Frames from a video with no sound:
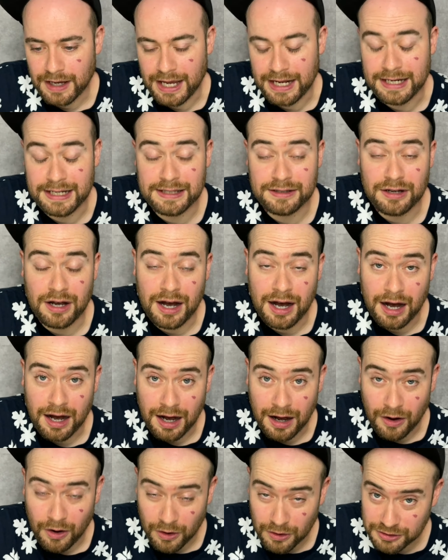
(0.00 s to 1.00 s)
And it's
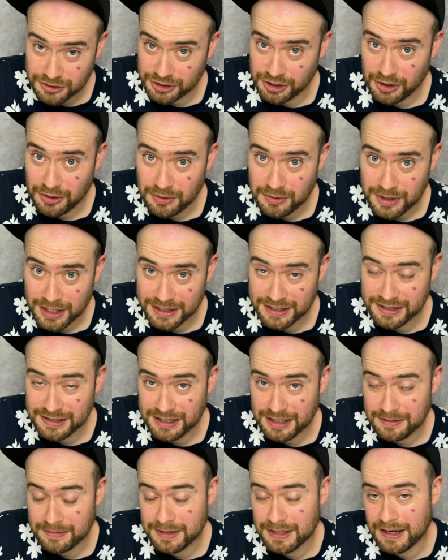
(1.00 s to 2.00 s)
Also, at the
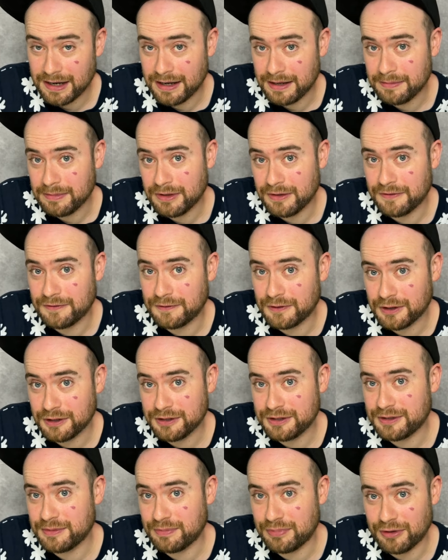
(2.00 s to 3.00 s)
same time, the
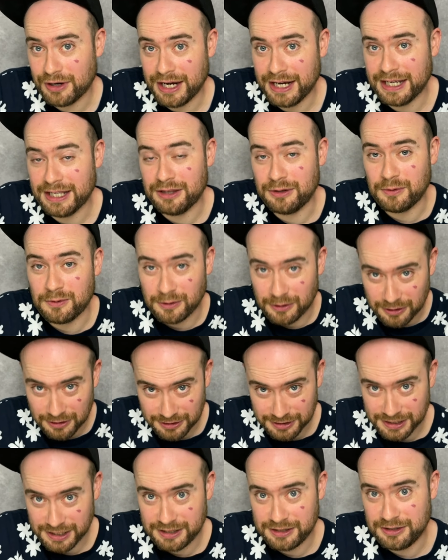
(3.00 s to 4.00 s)
first break in the
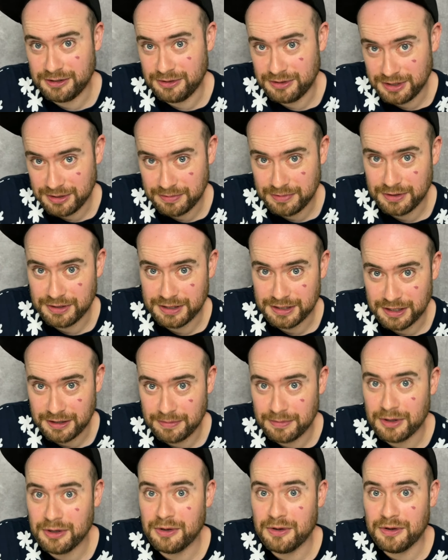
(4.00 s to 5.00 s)
walls that Susie puts
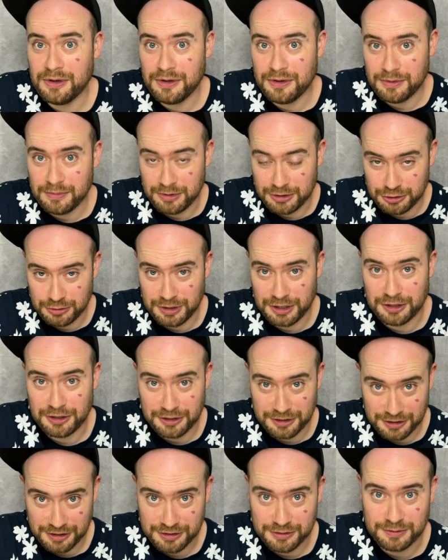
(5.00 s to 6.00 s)
up between her
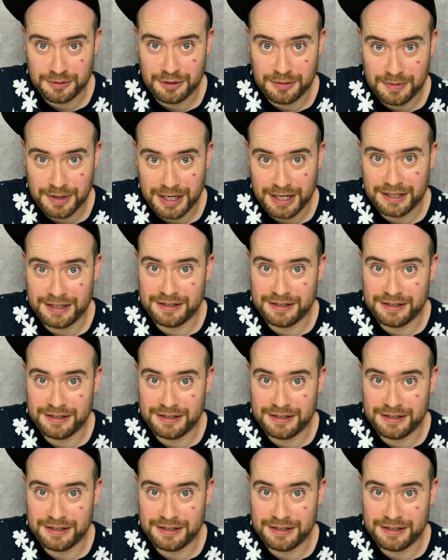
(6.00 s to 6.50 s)
and this robot.